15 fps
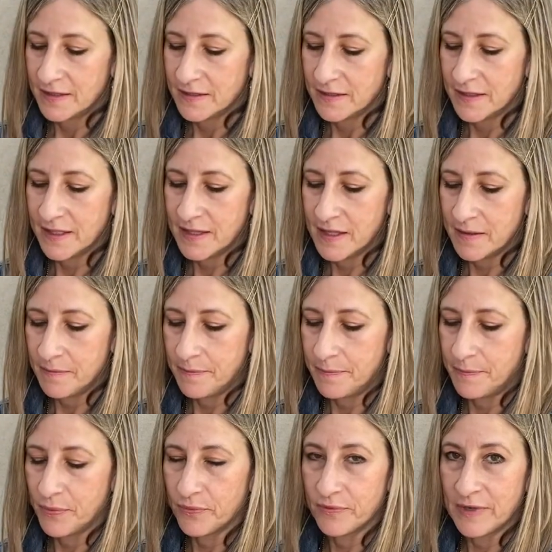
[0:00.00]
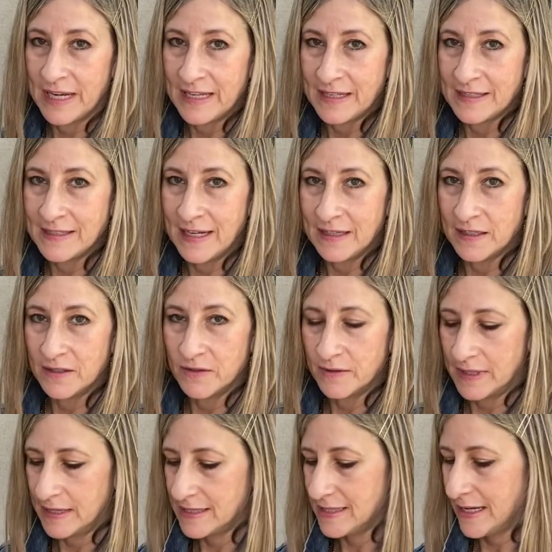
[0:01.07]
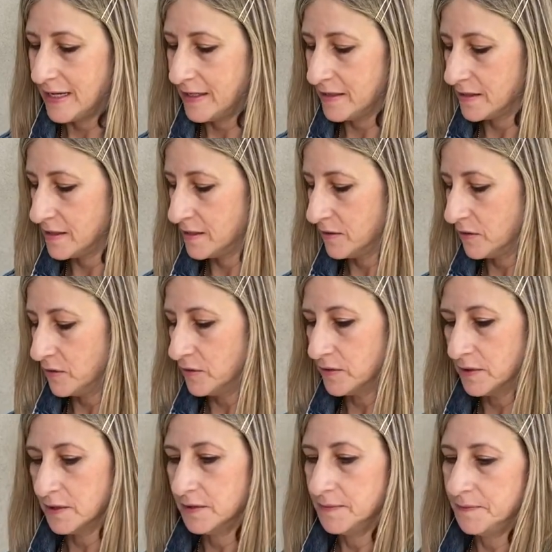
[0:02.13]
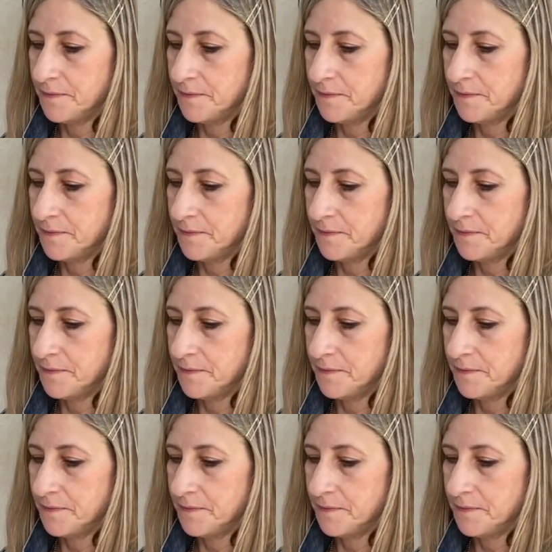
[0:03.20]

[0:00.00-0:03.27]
Look at the bright yellow inside, it's so cool.